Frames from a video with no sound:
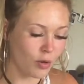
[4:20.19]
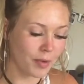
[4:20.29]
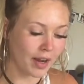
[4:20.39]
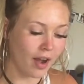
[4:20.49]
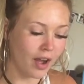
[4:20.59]
Oh
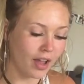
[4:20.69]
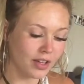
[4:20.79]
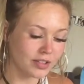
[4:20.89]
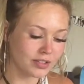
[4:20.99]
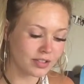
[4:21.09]
my
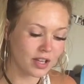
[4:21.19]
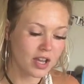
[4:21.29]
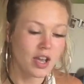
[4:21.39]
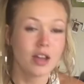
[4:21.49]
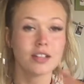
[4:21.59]
gosh.
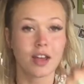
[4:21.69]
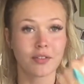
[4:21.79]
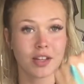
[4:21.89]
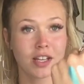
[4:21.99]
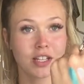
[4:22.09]

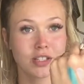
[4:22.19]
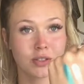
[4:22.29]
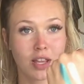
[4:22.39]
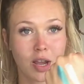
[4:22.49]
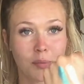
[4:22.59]
Definitely gonna do
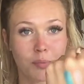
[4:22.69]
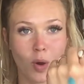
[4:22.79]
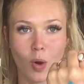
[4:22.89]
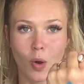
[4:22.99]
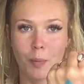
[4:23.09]
like a,
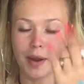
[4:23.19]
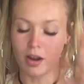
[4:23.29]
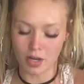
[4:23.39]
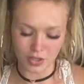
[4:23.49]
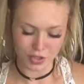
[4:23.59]
oh my
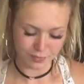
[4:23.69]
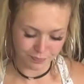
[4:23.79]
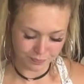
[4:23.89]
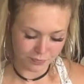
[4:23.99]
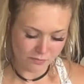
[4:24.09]
gosh.
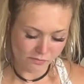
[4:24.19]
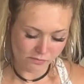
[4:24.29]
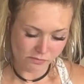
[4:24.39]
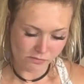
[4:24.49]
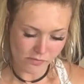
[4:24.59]

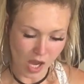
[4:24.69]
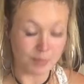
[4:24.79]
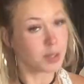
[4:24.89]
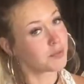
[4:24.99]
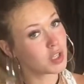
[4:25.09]

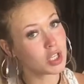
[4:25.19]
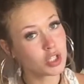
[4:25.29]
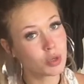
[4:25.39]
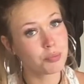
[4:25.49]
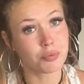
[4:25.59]
Definitely gonna
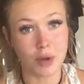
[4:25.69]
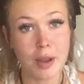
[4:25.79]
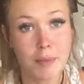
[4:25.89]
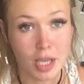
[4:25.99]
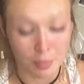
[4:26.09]
do a
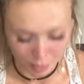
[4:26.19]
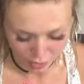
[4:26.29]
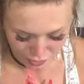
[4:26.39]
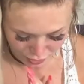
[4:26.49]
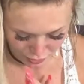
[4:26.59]
bright makeup
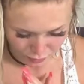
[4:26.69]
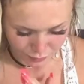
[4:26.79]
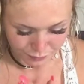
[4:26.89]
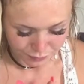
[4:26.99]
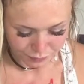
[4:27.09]
look soon.